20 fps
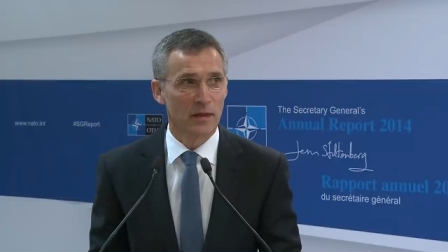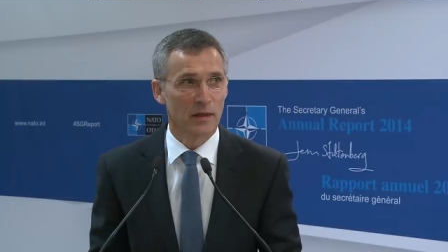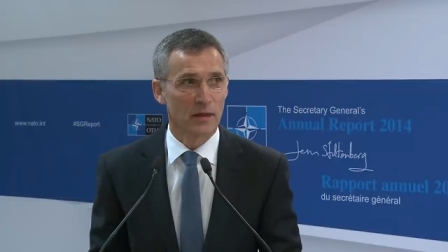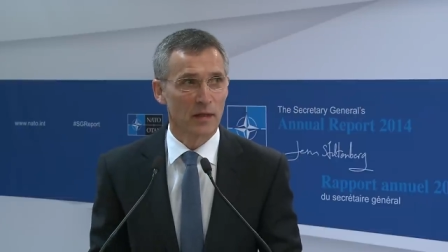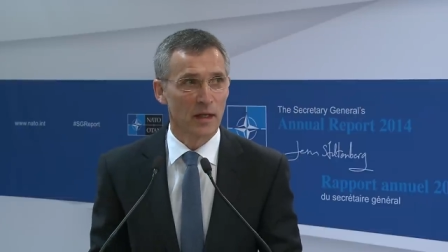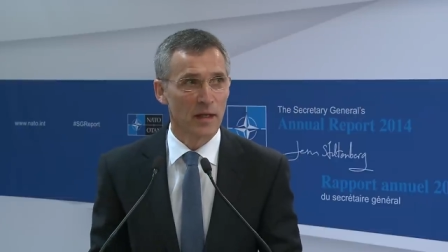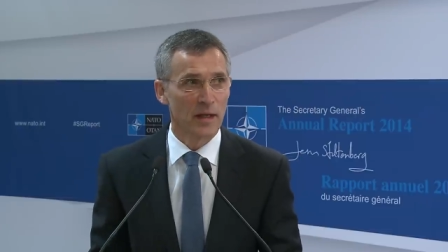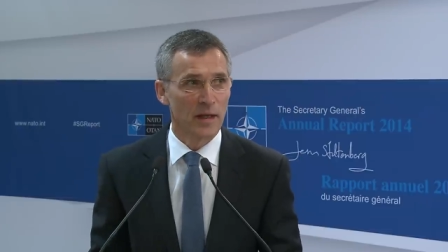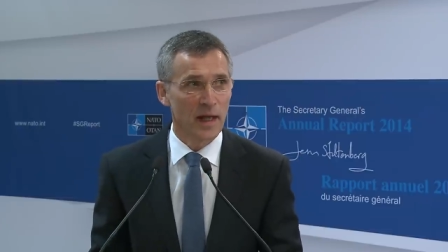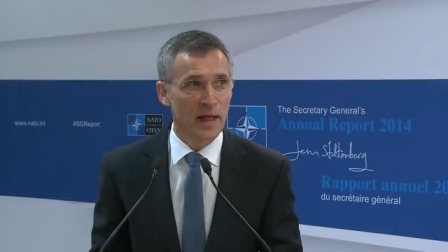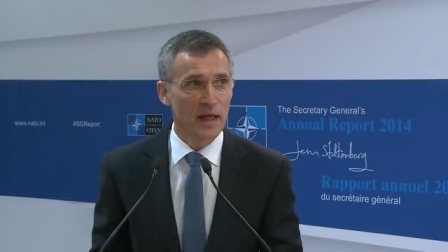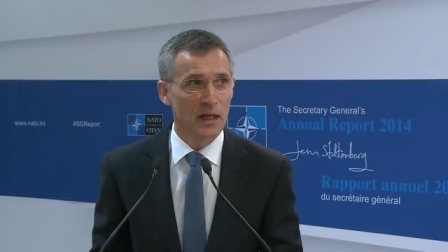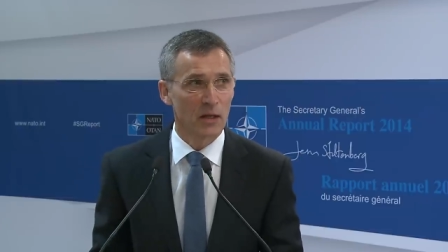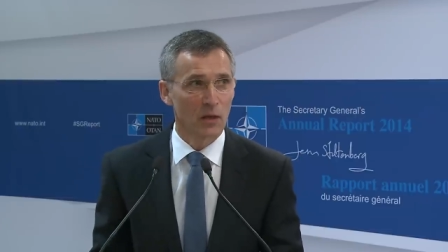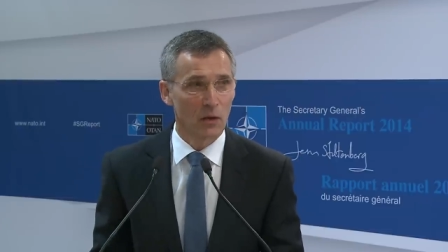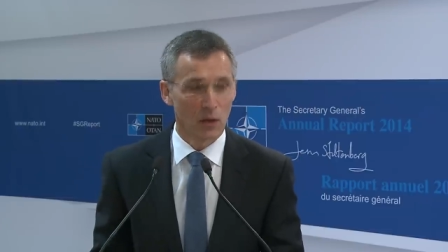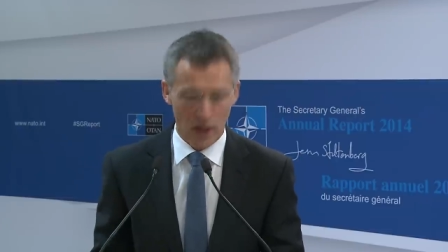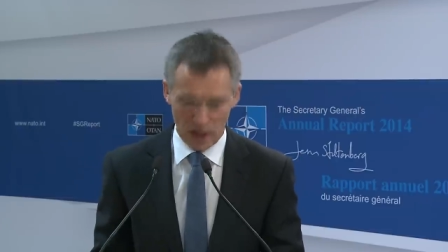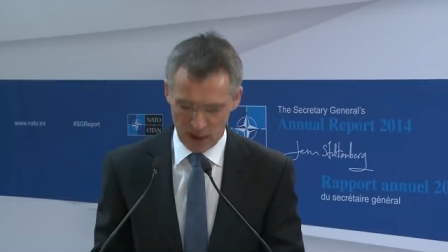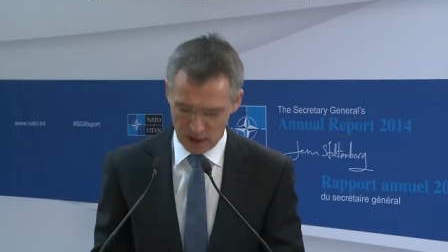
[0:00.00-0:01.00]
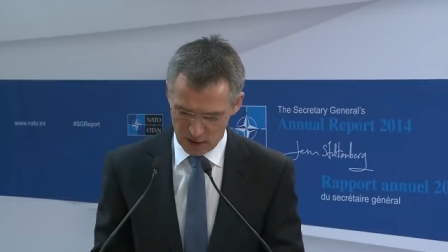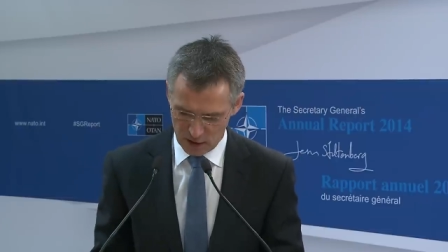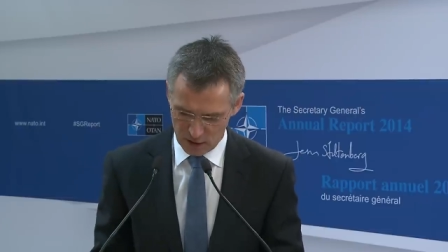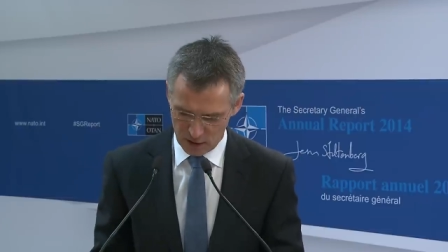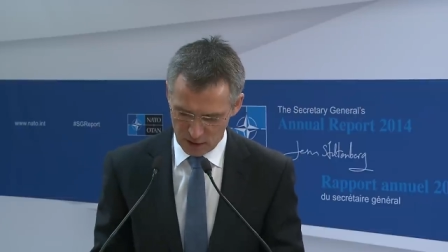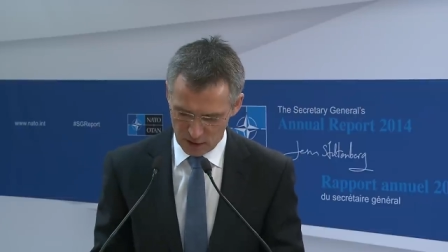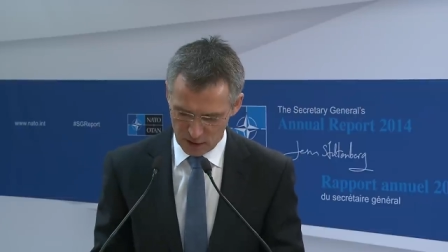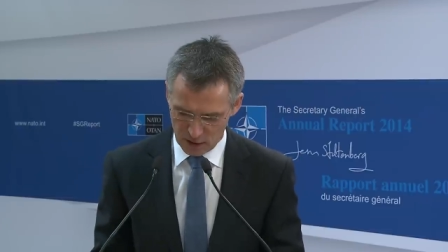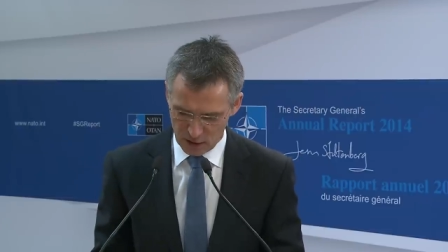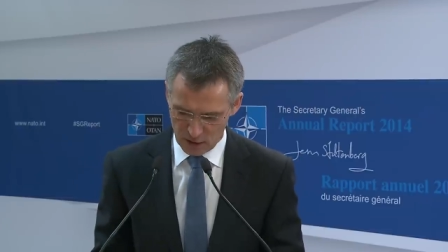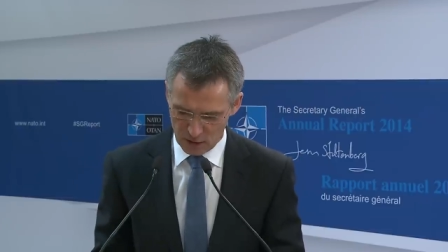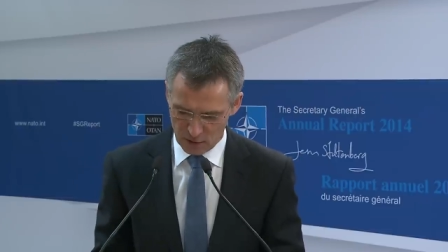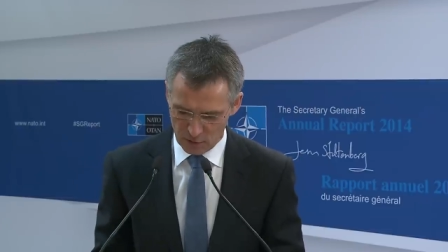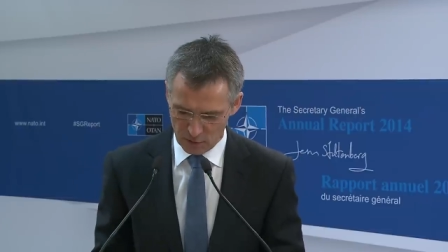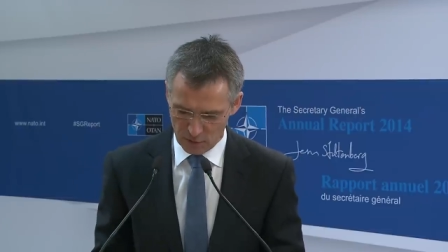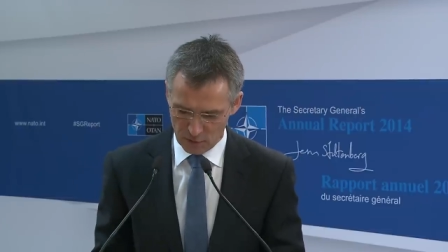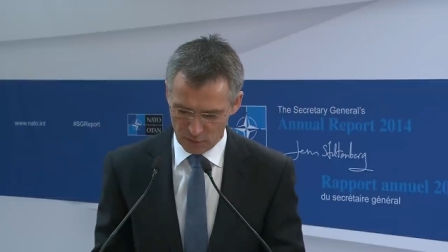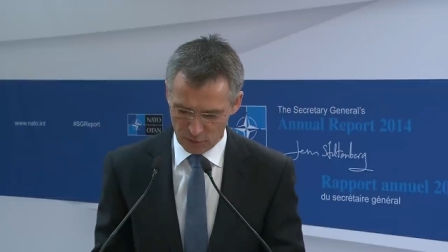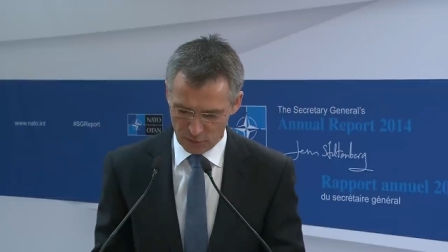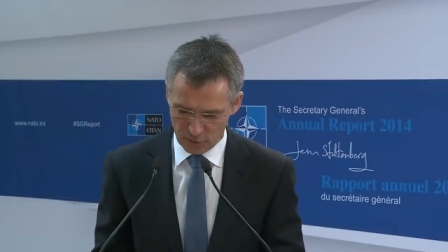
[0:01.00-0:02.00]
The NATO-led
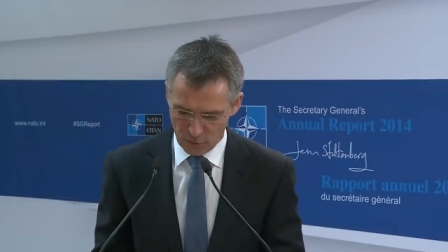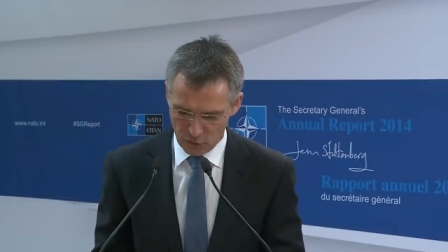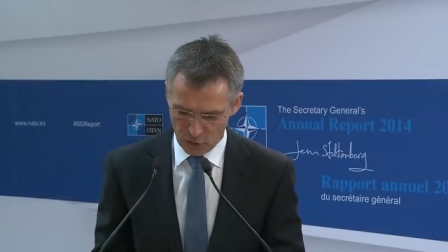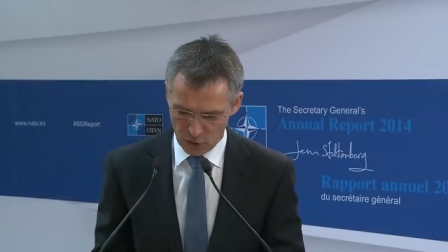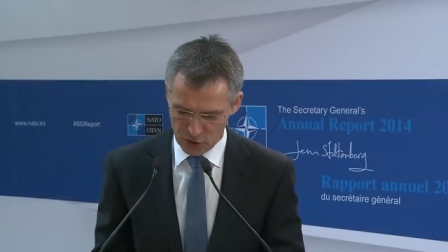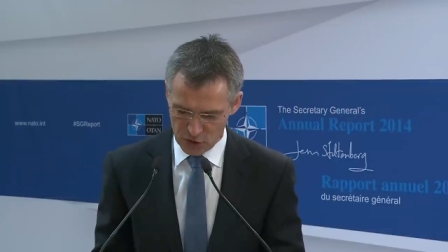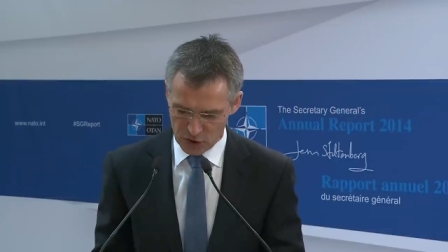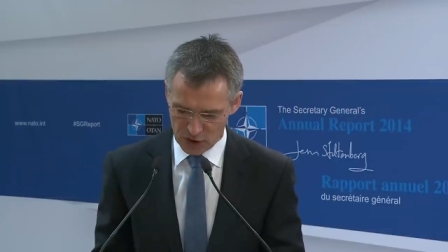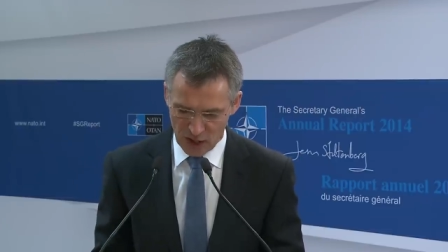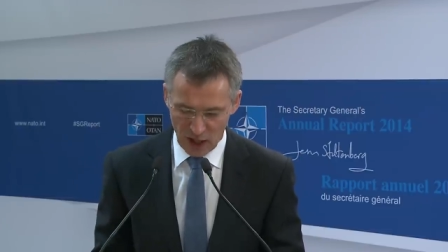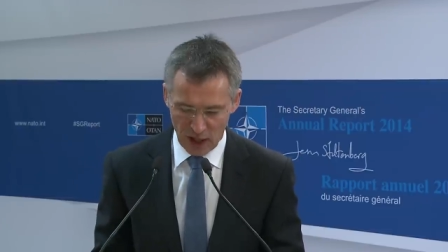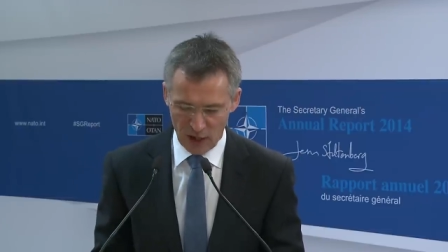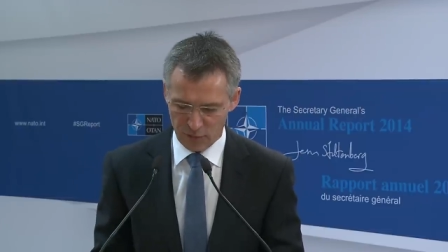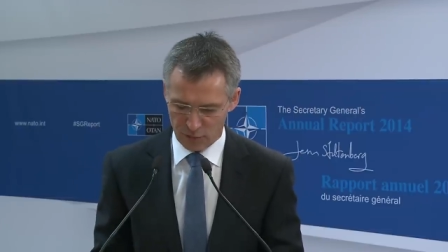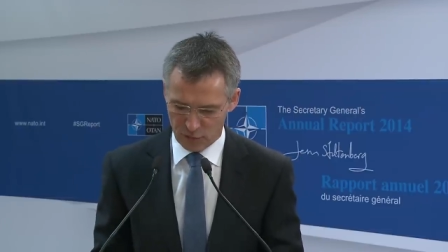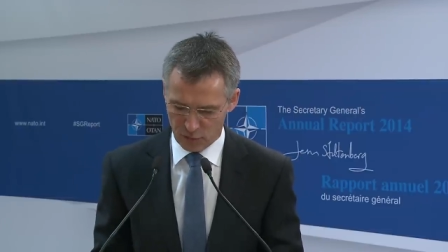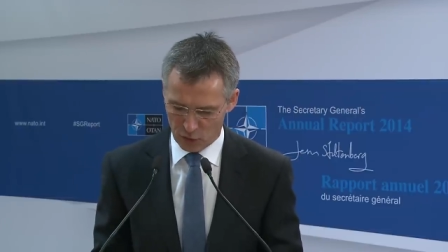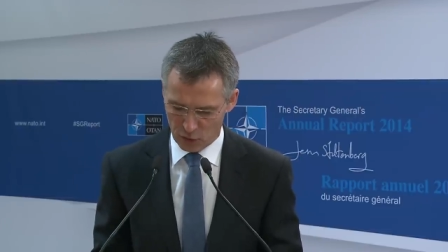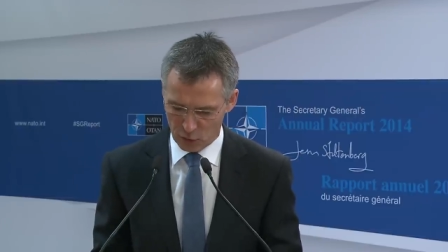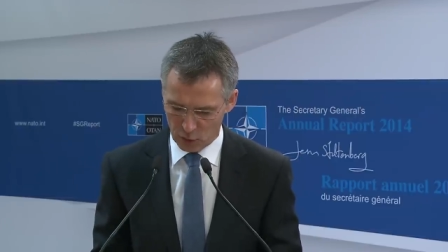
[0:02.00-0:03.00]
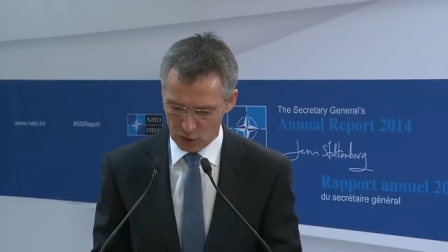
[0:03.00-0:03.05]
force KFOR,